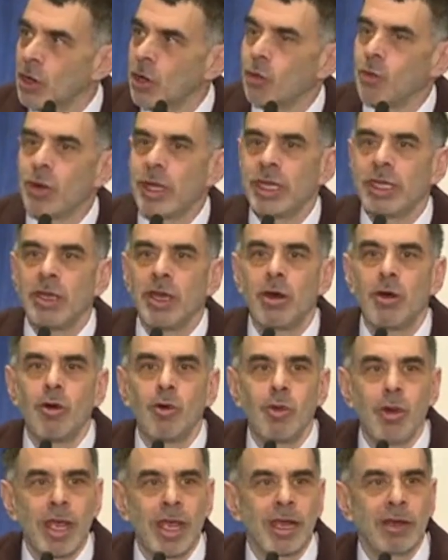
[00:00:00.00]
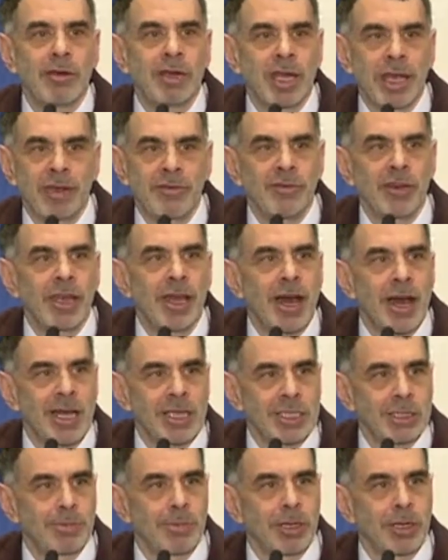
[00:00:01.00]
We know where in every
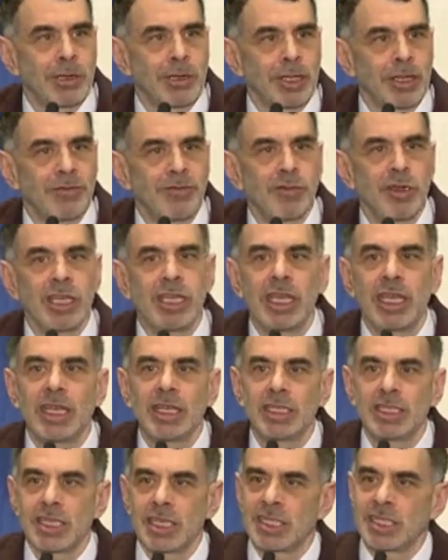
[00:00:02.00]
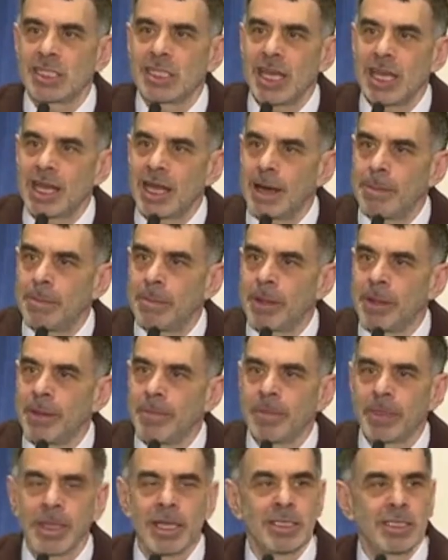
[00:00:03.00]
hospital, if we needed to set up
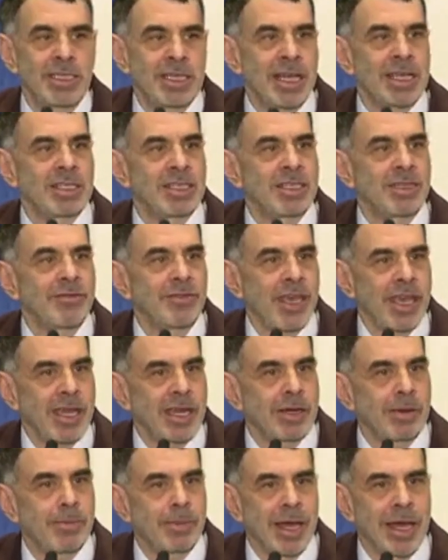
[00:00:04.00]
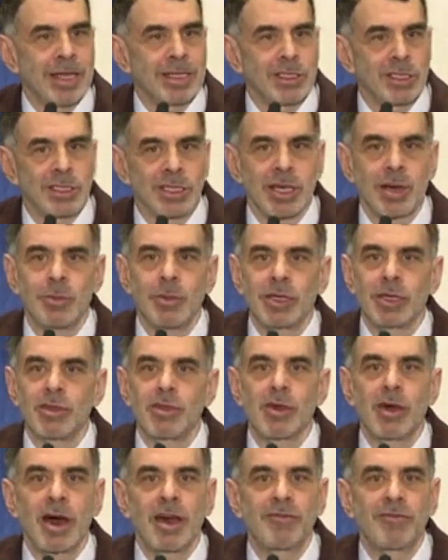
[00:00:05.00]
intensive care beds. Someone
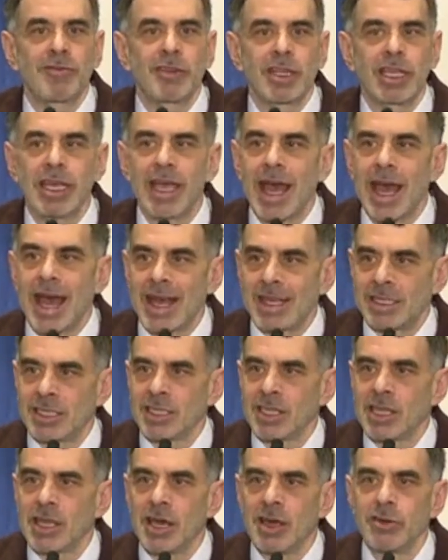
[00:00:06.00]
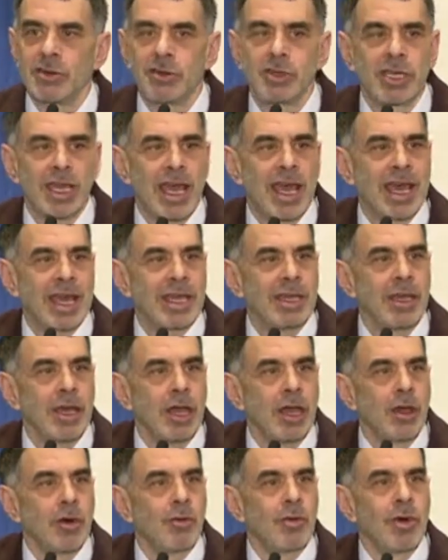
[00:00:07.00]
thoughtfully asked the other day,
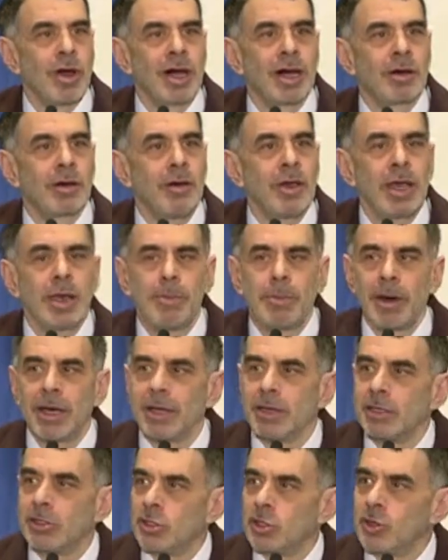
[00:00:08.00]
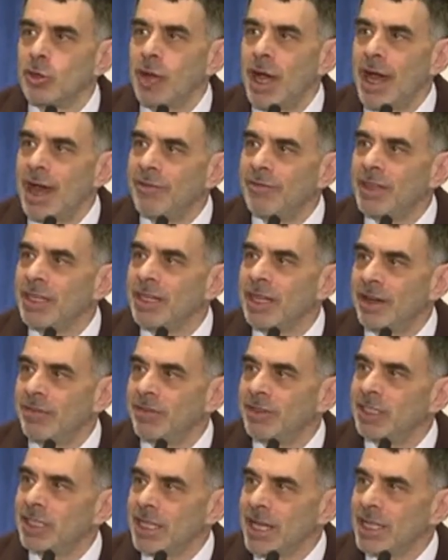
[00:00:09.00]
well, but do you have enough
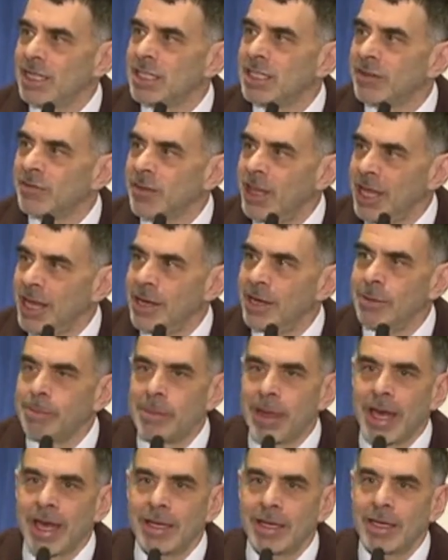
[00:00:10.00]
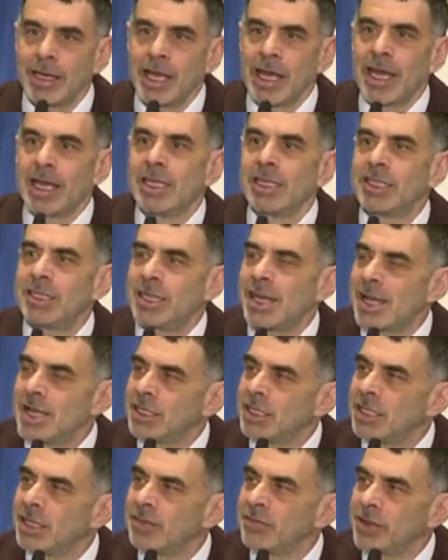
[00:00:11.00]
intensive care bed? An
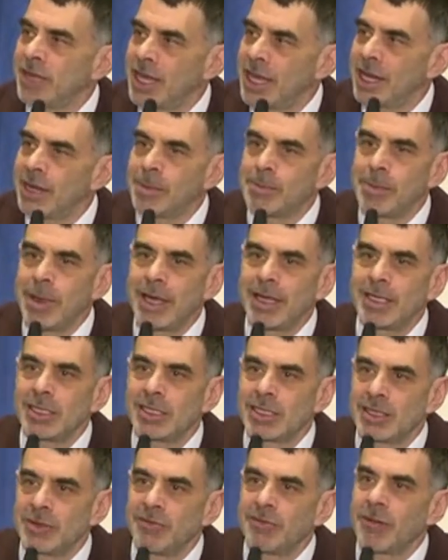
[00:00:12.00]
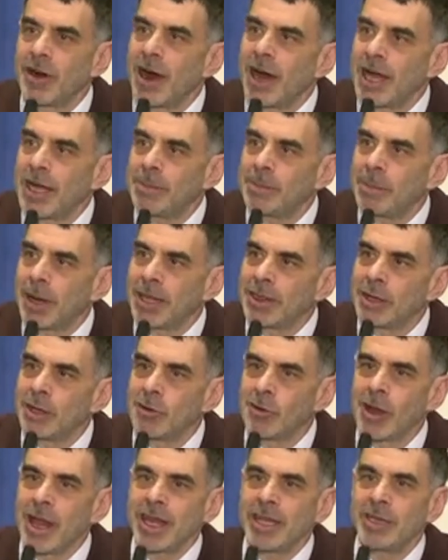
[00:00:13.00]
intensive care bed is defined by the
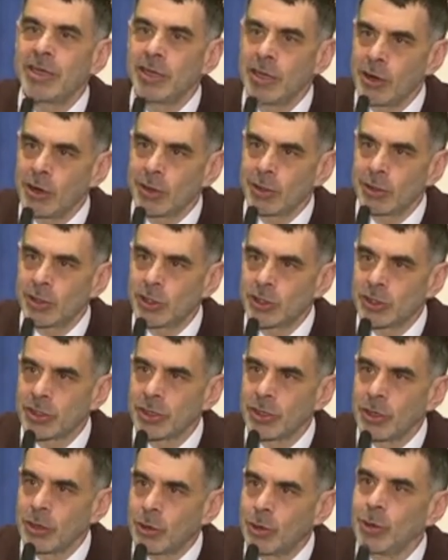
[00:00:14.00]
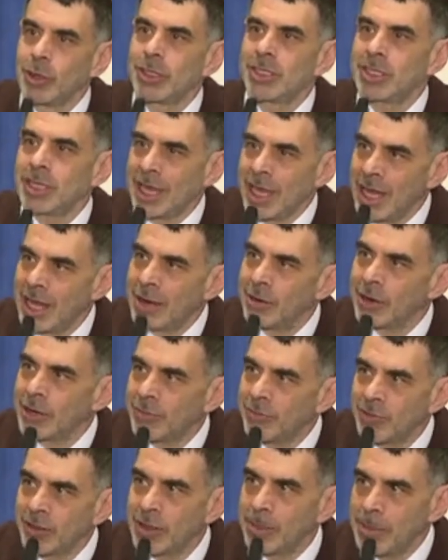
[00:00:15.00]
great nurse who is caring
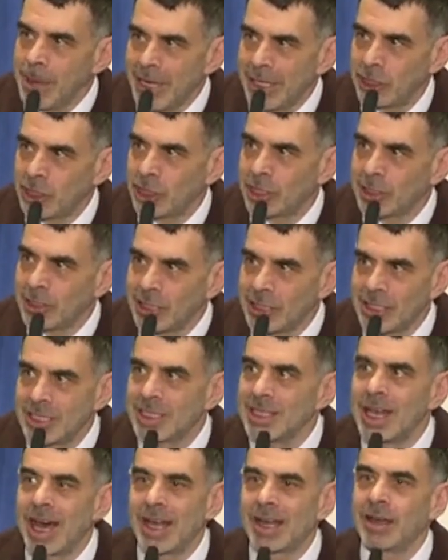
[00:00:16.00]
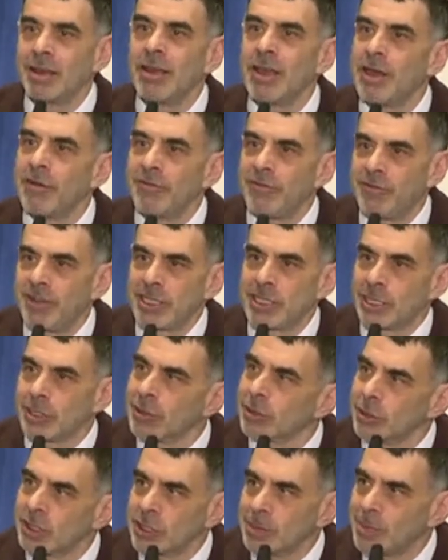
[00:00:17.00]
for the patient. It's not a
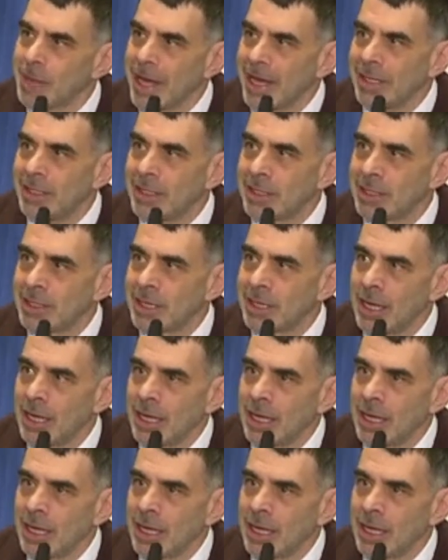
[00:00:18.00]
physical space.